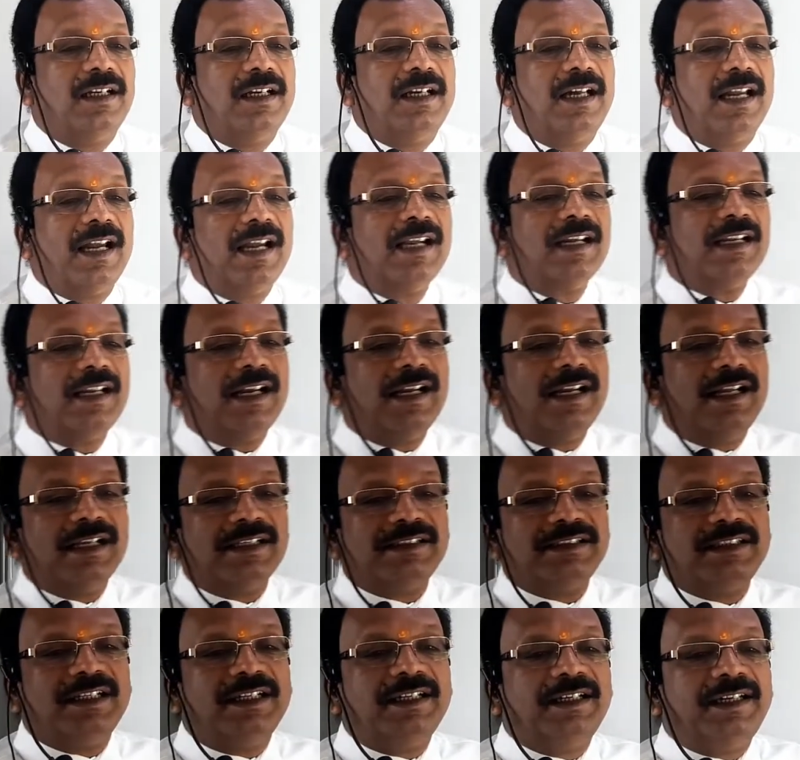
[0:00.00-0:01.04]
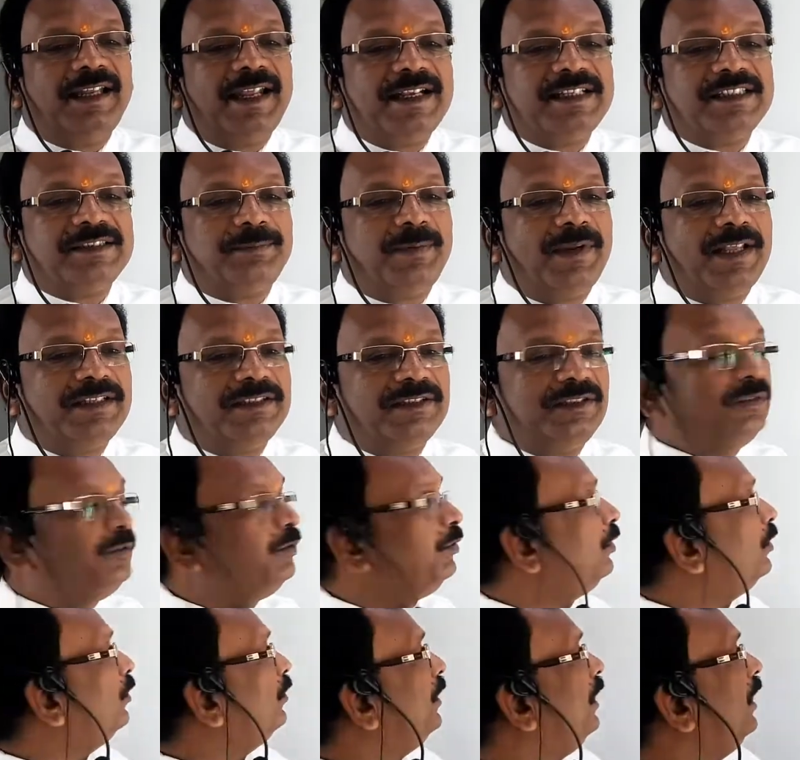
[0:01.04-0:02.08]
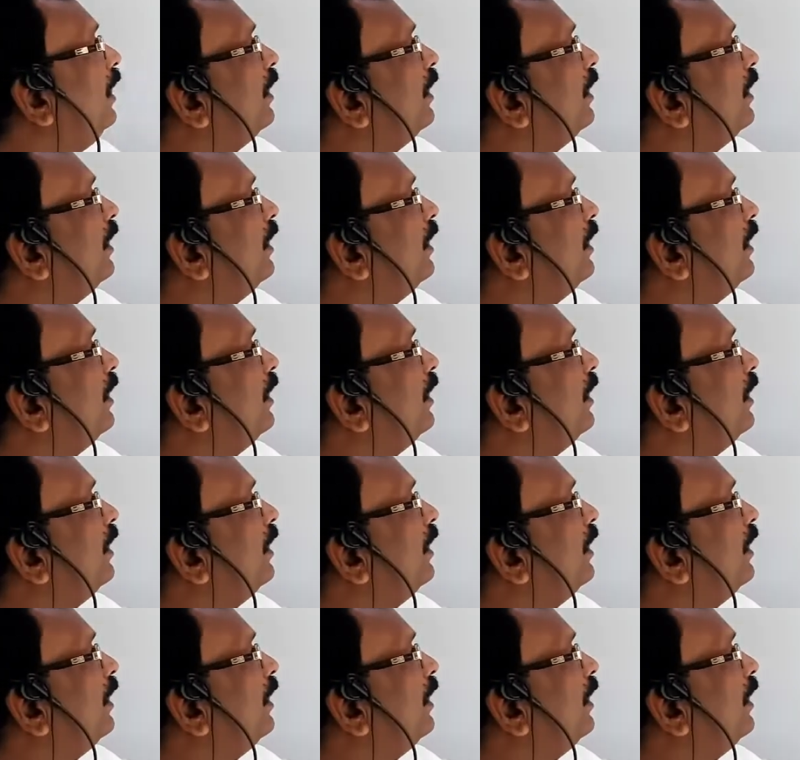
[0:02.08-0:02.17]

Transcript: The current conduction takes place due